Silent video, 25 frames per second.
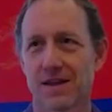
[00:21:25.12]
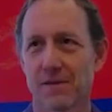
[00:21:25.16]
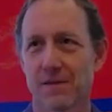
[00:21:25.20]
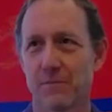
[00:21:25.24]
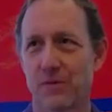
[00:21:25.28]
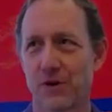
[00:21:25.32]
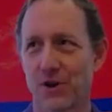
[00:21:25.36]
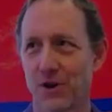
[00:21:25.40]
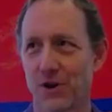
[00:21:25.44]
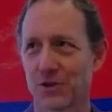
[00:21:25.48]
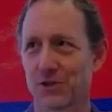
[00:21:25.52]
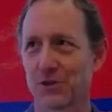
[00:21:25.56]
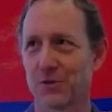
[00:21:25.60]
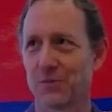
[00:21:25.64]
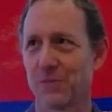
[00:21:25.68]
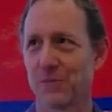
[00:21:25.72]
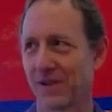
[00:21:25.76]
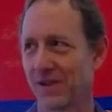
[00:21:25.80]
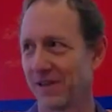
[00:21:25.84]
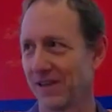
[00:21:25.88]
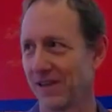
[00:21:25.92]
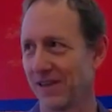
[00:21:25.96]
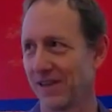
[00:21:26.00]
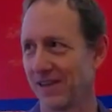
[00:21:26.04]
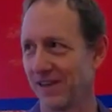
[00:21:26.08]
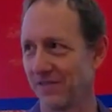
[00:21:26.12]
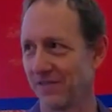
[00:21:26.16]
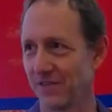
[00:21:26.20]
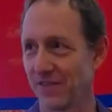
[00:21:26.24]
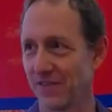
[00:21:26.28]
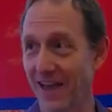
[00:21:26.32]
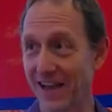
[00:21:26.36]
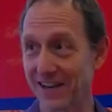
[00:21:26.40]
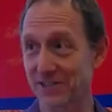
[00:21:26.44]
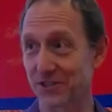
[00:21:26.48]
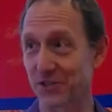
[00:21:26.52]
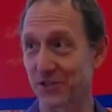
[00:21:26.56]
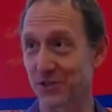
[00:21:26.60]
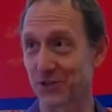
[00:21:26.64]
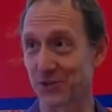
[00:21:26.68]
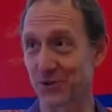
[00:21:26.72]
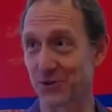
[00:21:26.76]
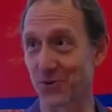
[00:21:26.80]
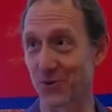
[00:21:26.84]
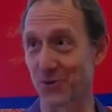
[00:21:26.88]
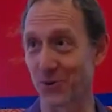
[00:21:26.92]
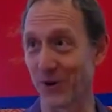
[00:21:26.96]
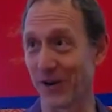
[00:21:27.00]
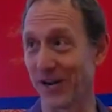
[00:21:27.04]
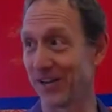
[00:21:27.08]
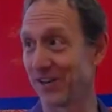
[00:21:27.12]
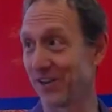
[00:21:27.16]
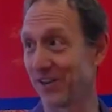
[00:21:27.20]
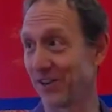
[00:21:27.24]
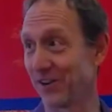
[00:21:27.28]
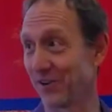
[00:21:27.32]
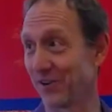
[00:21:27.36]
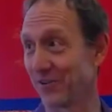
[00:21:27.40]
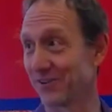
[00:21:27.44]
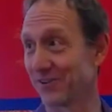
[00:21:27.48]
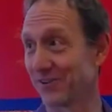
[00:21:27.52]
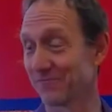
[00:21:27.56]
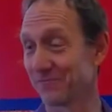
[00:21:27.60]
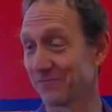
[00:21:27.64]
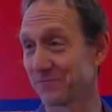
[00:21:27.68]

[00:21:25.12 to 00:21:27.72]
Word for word: But ultimately, even that's a story too.